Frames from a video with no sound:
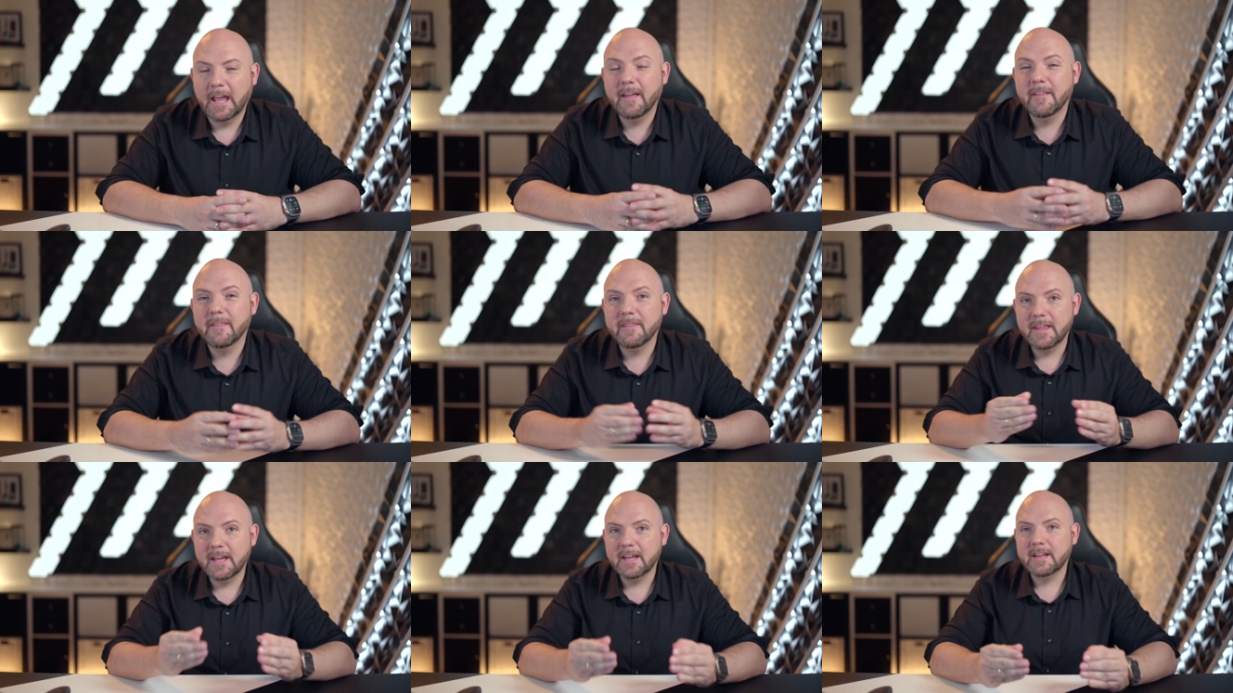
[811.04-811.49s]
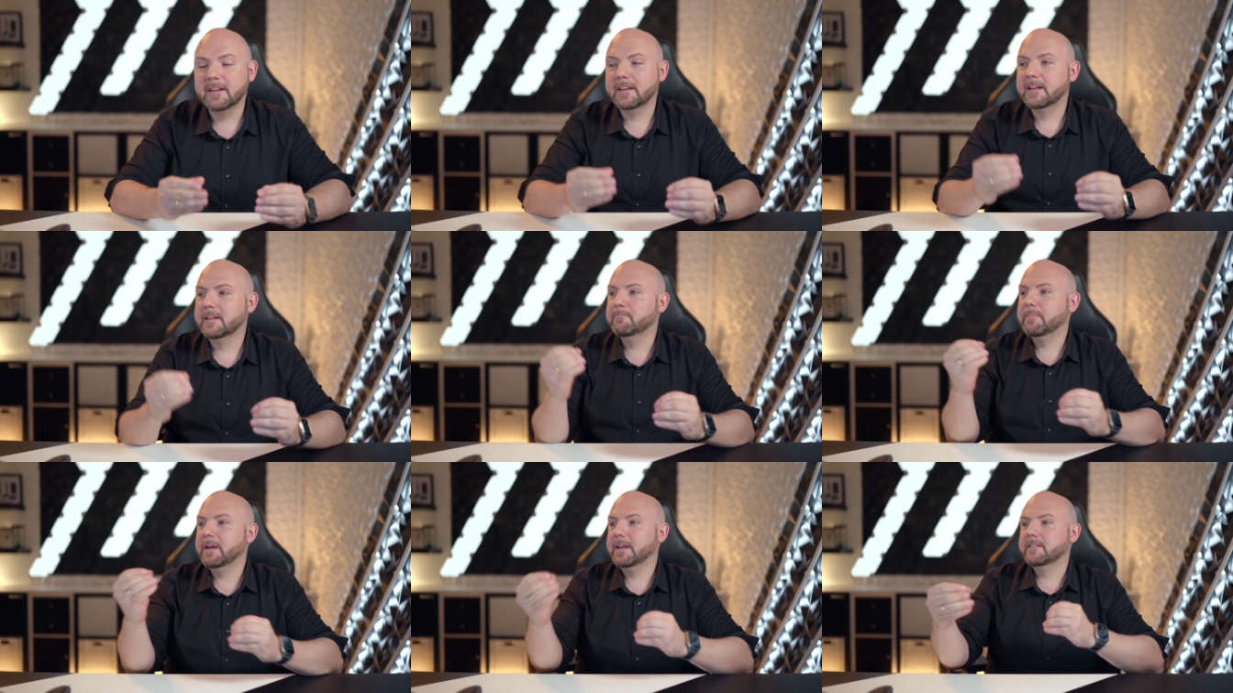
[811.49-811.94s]
And then
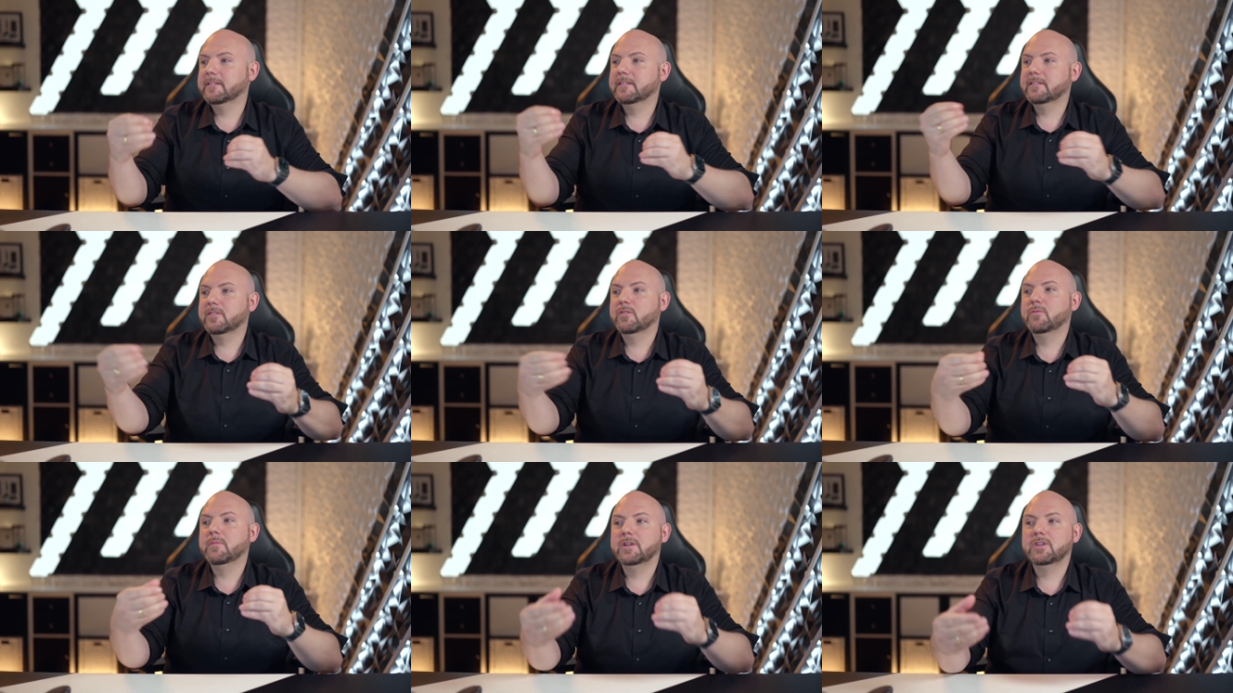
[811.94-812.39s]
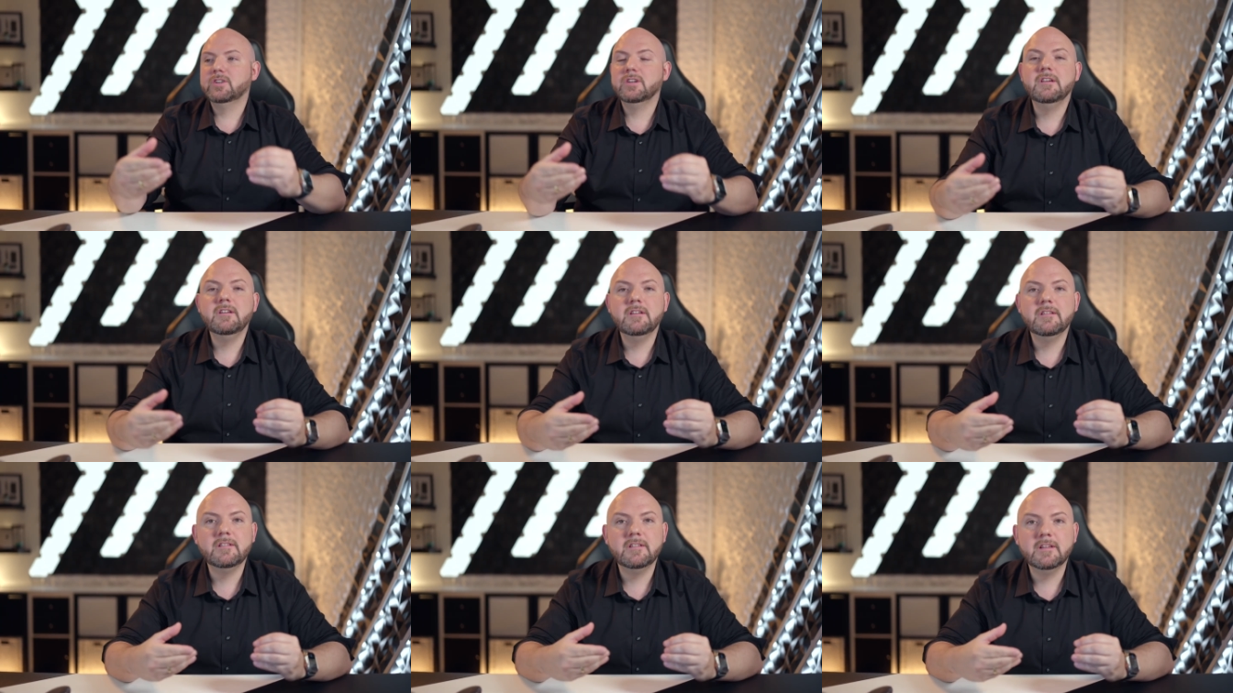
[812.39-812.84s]
it makes it so much
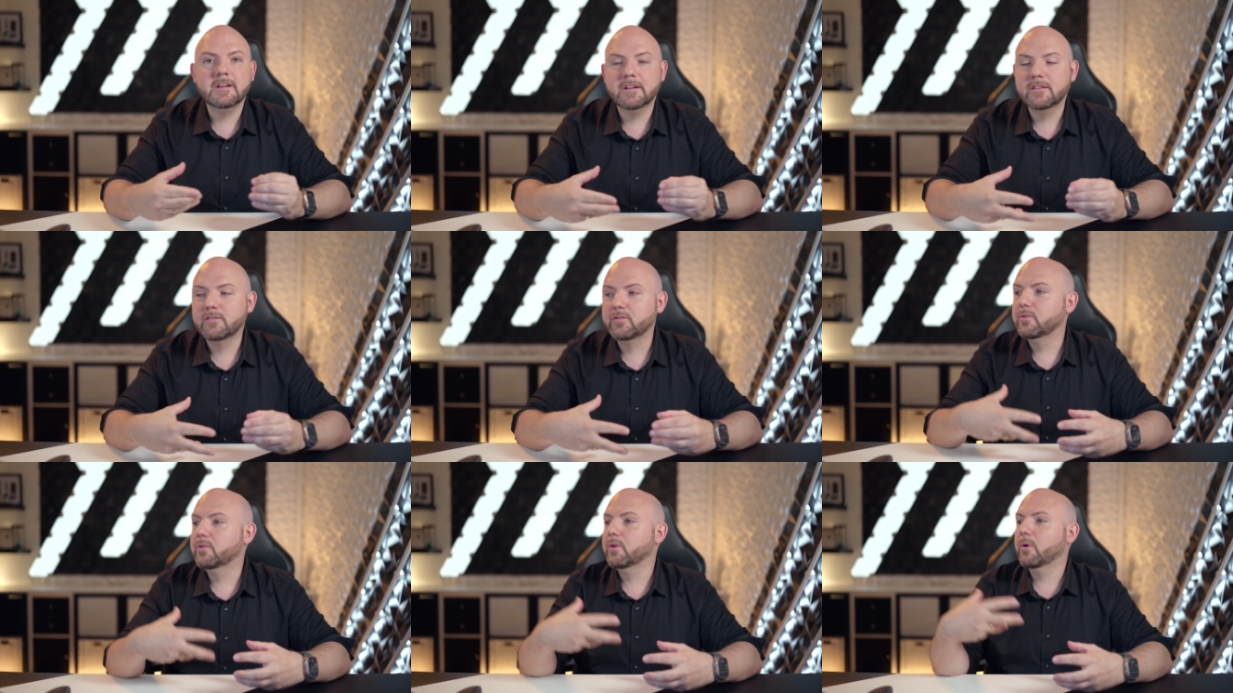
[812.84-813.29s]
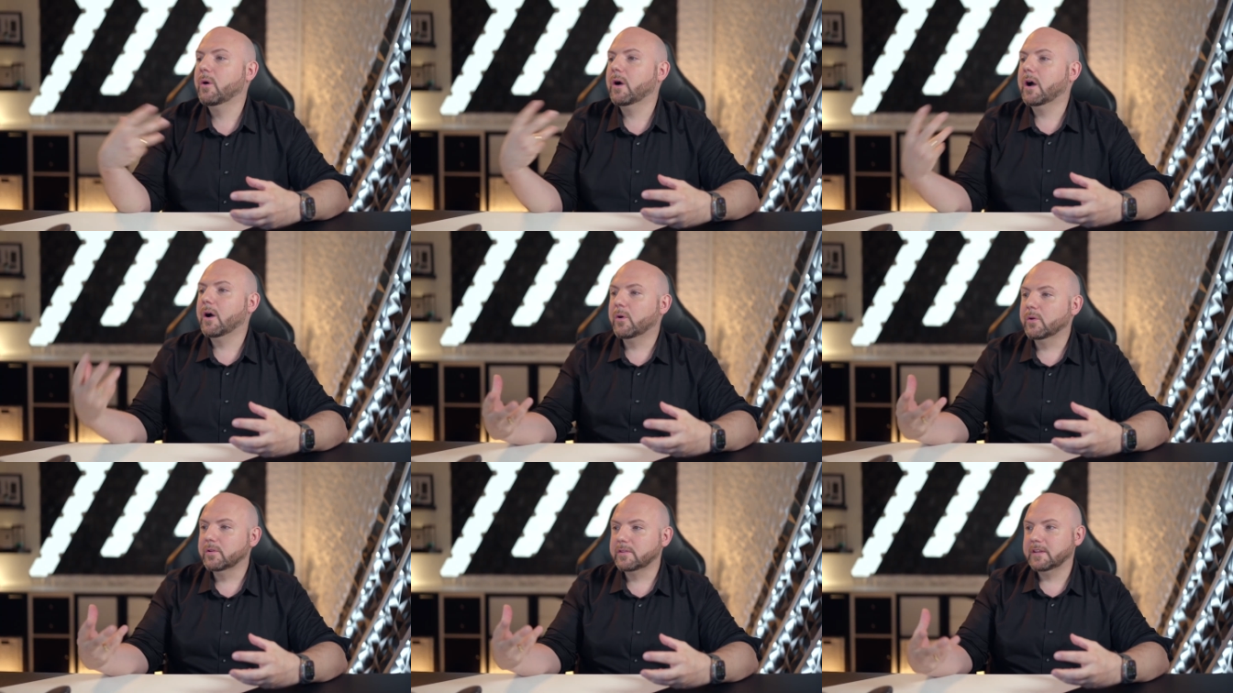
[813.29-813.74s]
easier to go
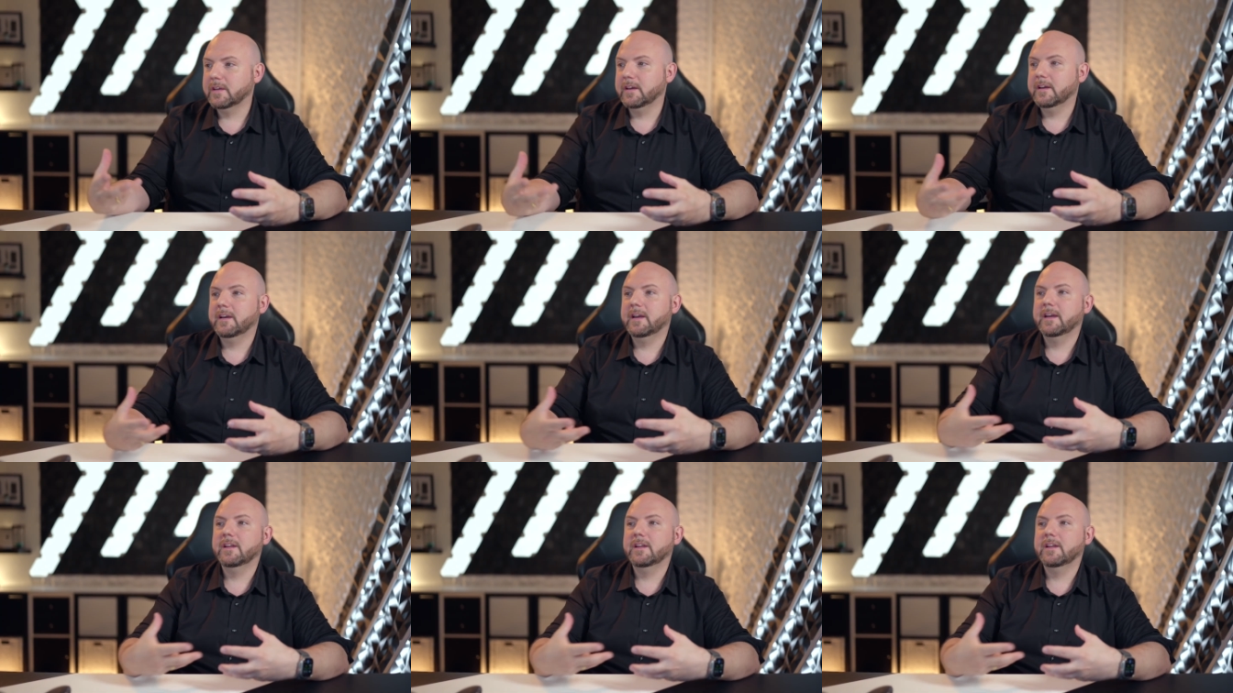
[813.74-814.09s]
out there